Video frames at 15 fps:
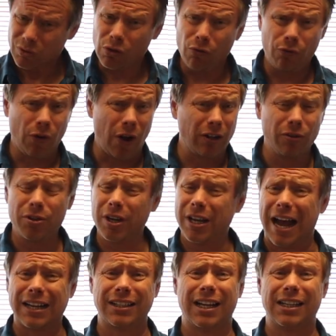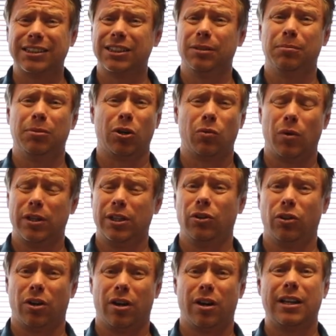Follow the guidelines in the book. What you
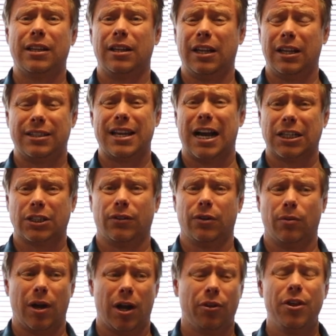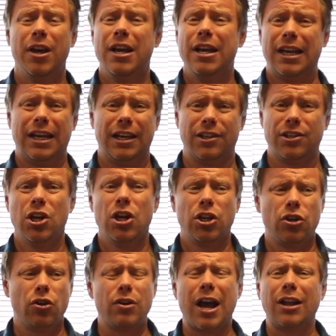learn in tax-free wealth is
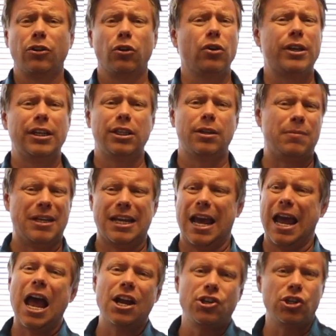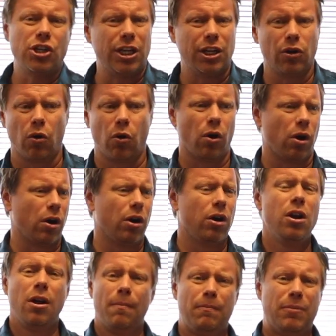you're not looking to be edgy or
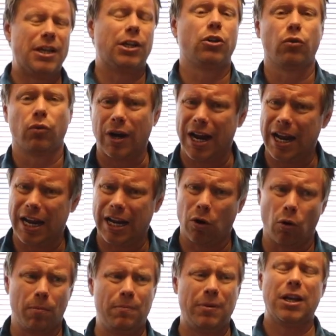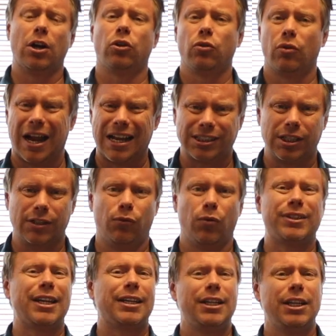be gray or be aggressive.
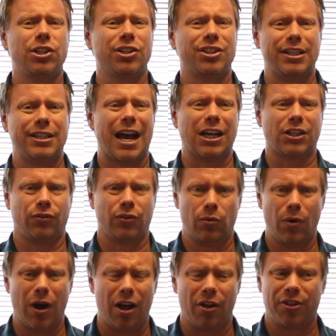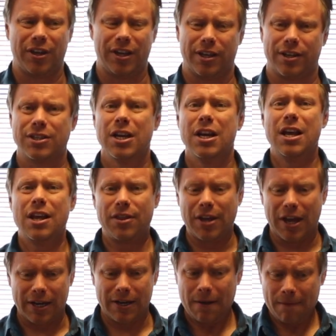What they teach us in tax-free wealth is
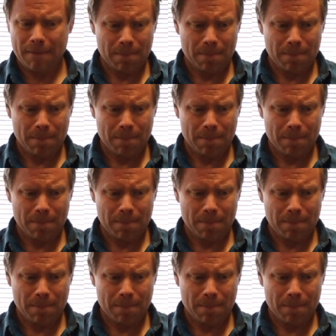that